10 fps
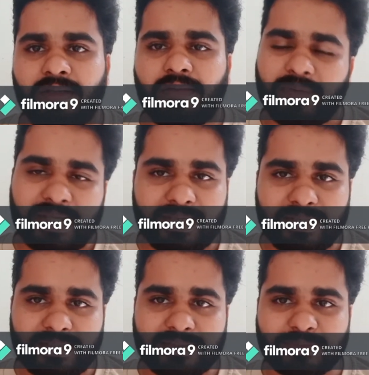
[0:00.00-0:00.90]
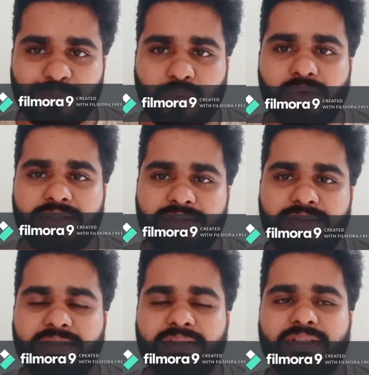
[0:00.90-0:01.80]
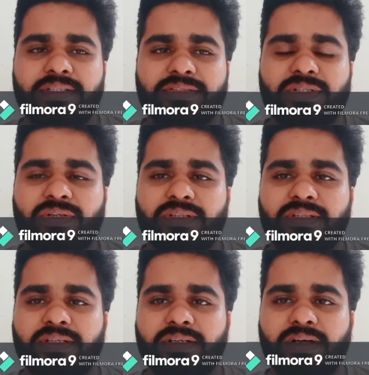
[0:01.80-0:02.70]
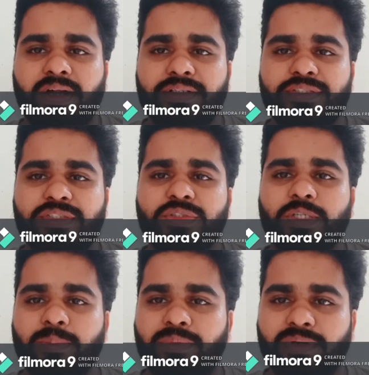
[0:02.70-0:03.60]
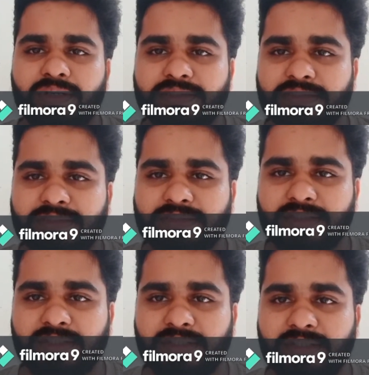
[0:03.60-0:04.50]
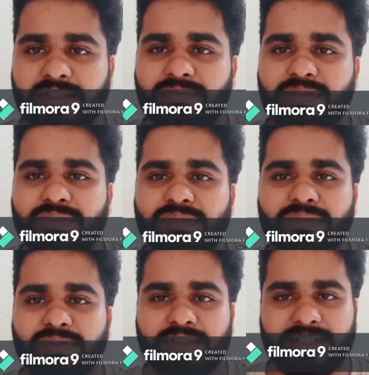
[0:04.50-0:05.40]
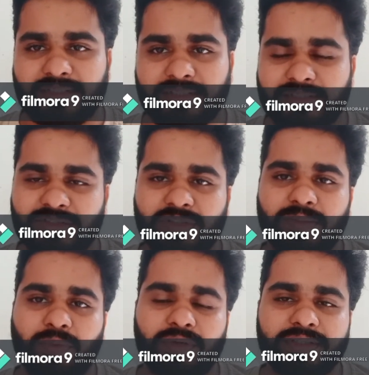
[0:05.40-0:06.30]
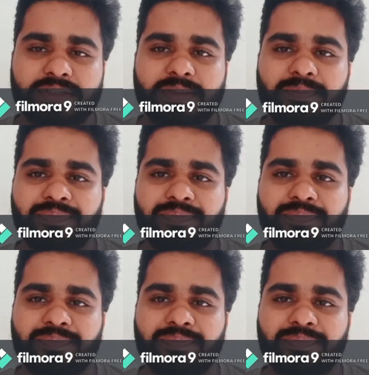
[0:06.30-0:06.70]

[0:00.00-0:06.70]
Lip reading: But again, his point is not the undue importance given to cricket. That is not the point.